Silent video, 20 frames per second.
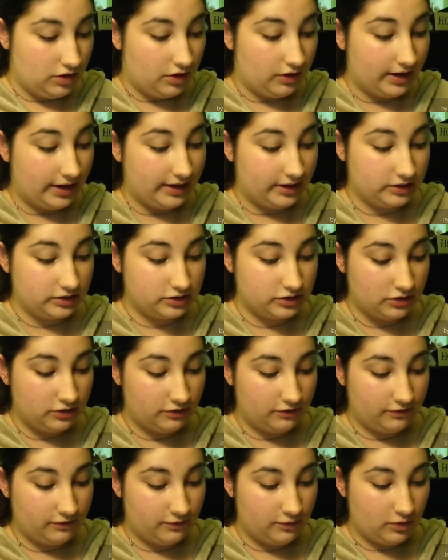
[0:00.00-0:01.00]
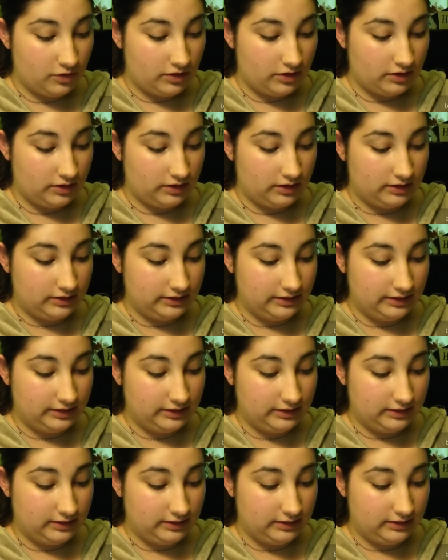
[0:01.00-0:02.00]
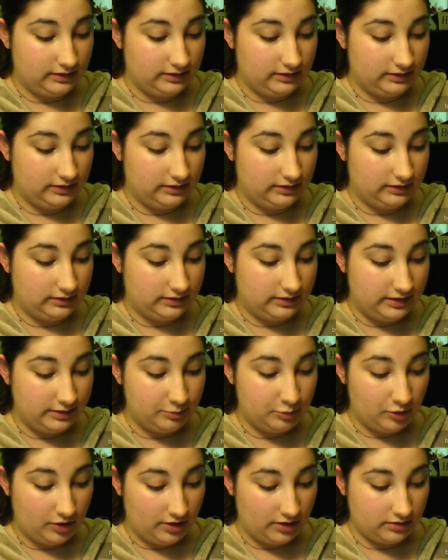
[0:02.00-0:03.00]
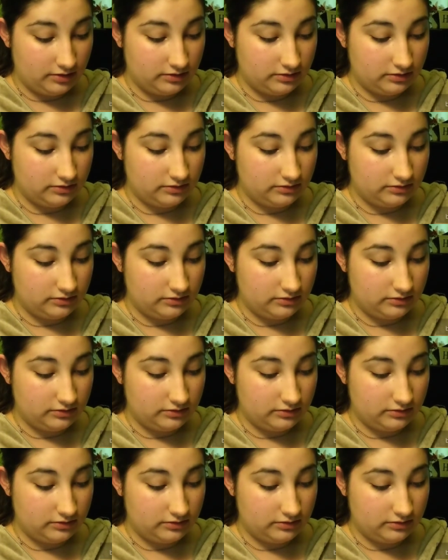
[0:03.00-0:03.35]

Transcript: Okay, so for a Libra,